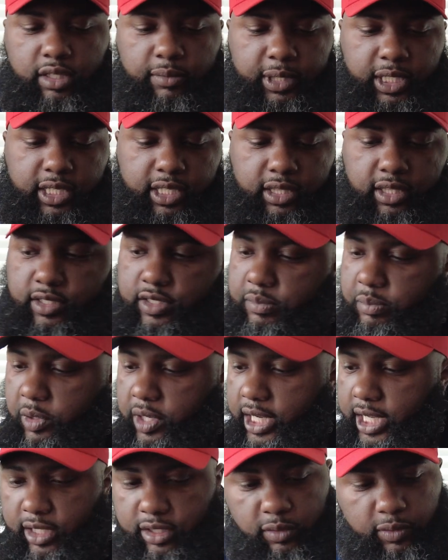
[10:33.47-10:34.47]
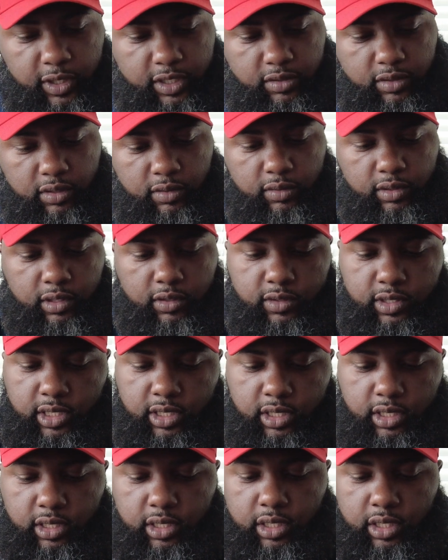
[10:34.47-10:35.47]
let me get the spring out the way so I don't lose it.
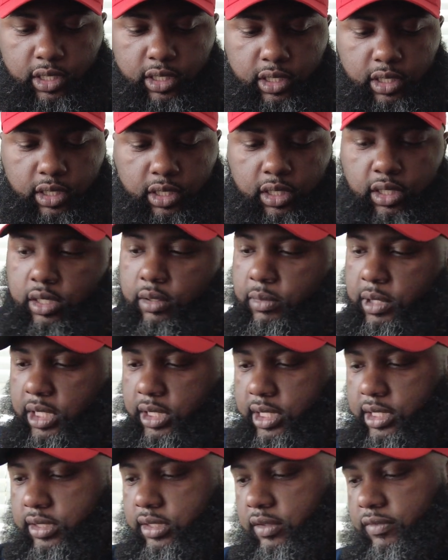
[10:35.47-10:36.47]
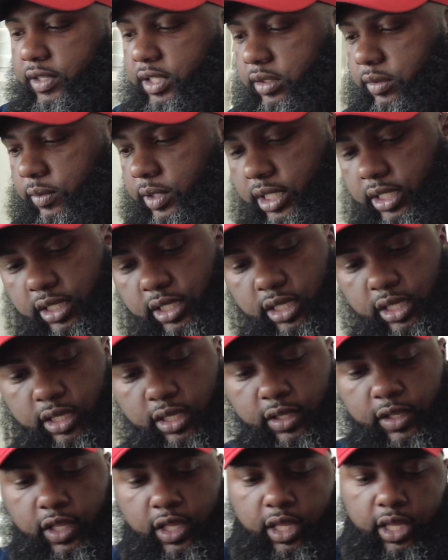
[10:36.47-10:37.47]
Let me get that stuff out the way.
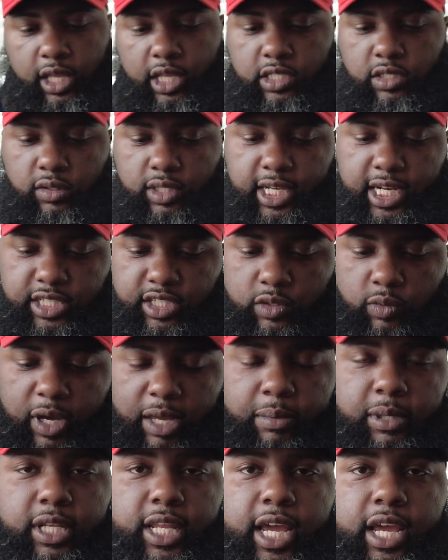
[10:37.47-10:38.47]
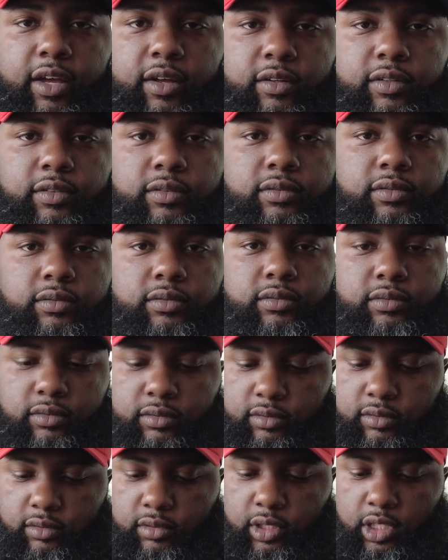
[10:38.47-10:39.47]
So then I just wipe it down.
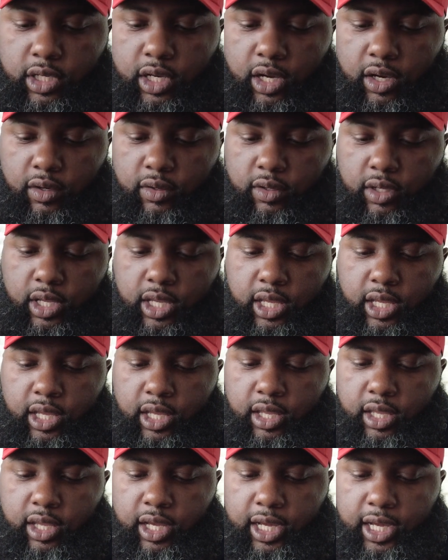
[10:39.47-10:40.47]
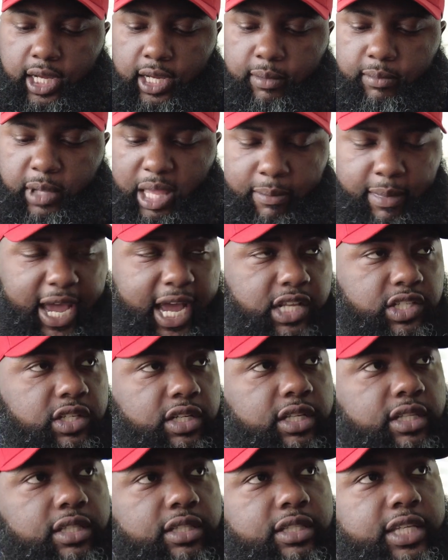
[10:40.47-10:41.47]
You know,
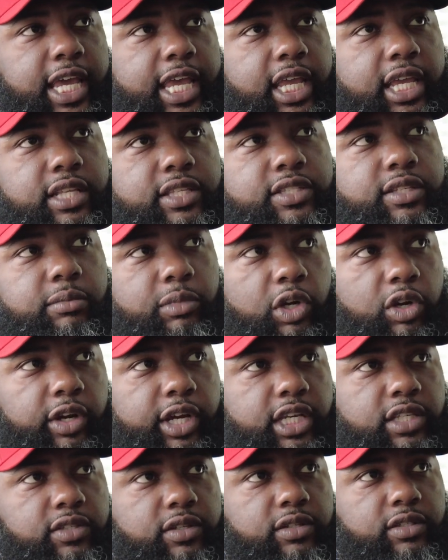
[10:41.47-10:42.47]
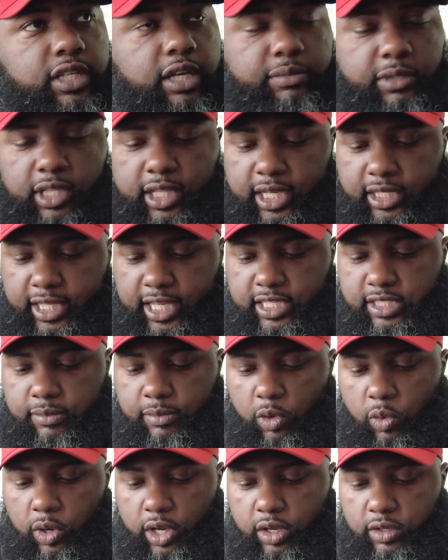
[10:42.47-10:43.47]
imagine taking some grease or something like that,
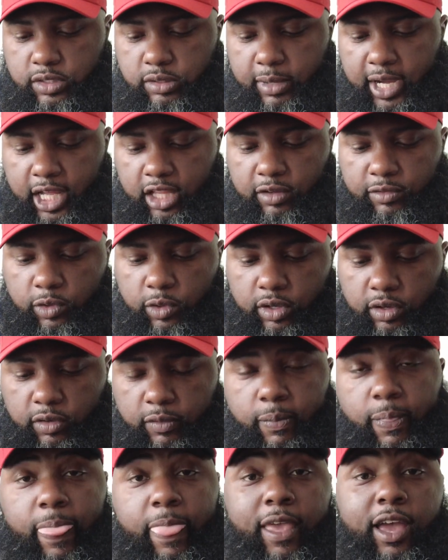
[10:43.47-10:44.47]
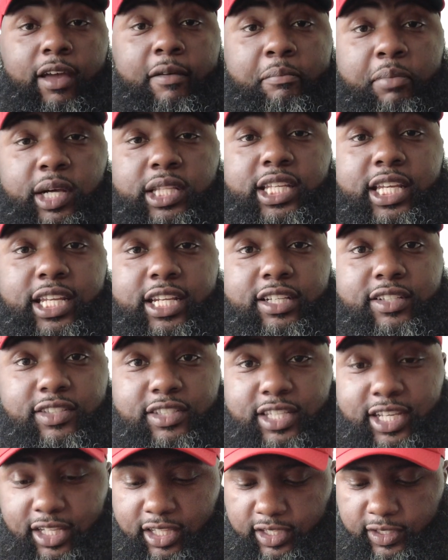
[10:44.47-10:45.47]
some oil, some olive oil, putting it in a
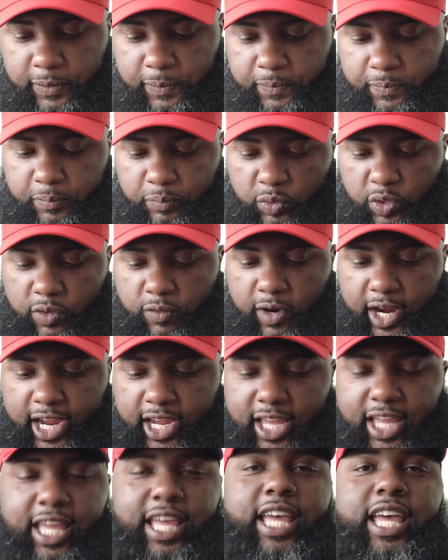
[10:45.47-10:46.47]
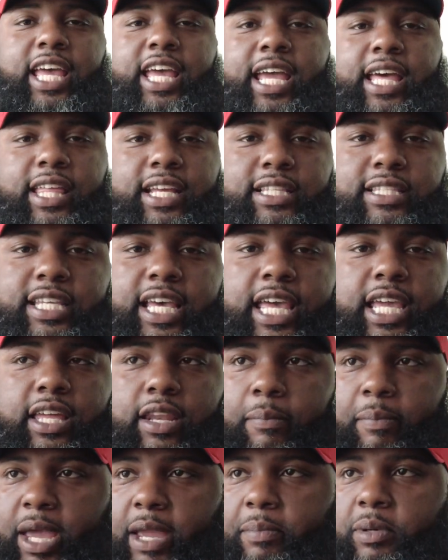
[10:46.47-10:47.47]
skillet, right? And then taking
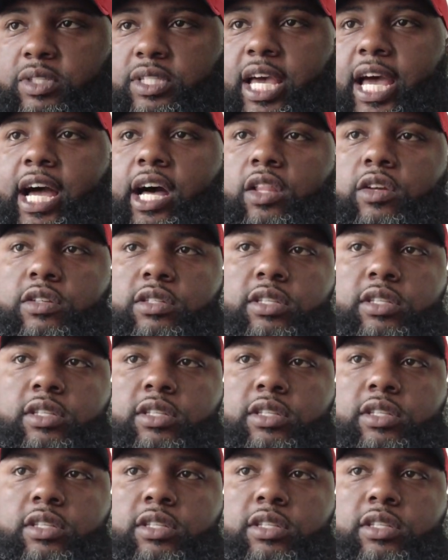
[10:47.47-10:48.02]
a paper towel or